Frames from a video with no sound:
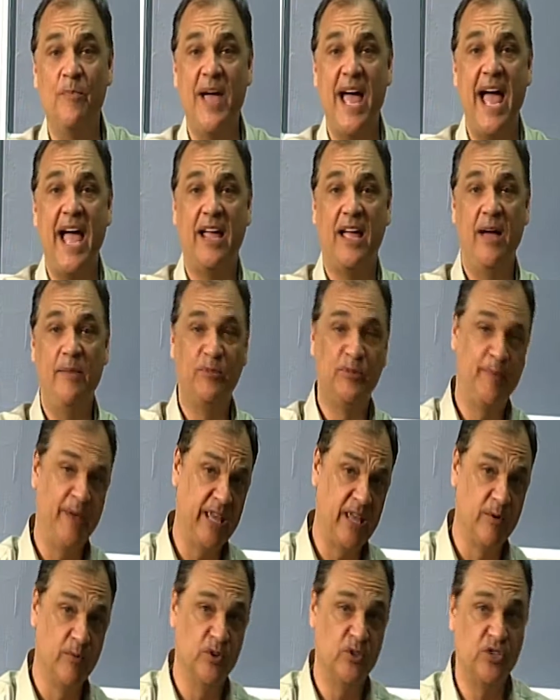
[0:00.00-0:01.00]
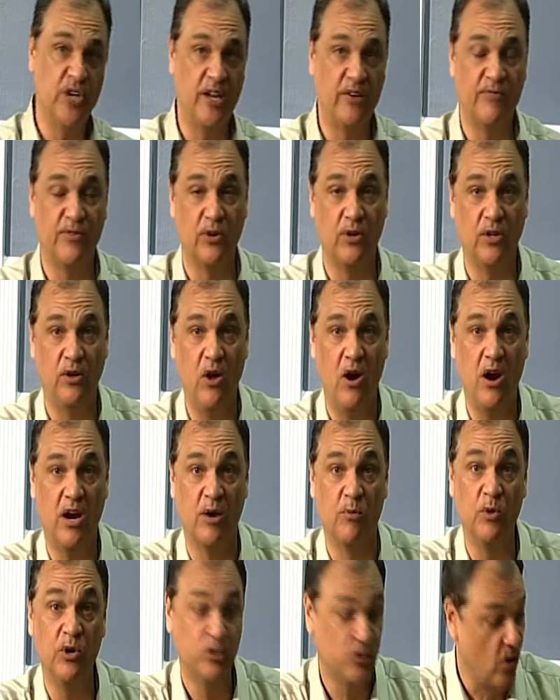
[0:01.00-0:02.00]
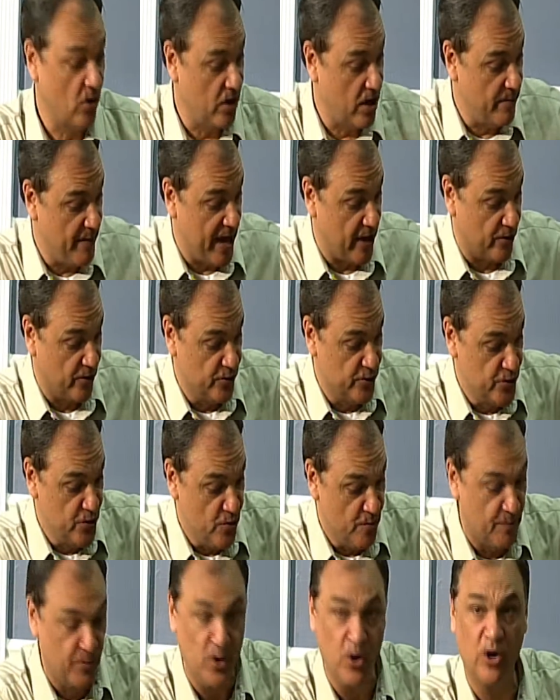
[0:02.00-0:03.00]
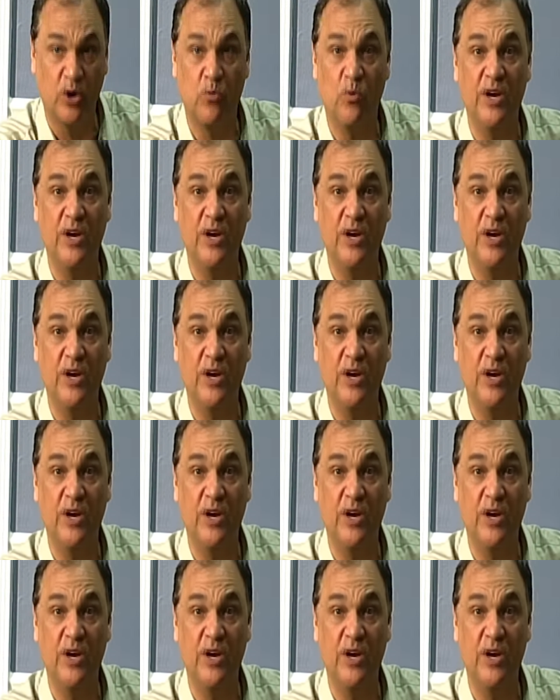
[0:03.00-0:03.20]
back. I'm speaking with Jennifer Clark, and we're talking about her new book,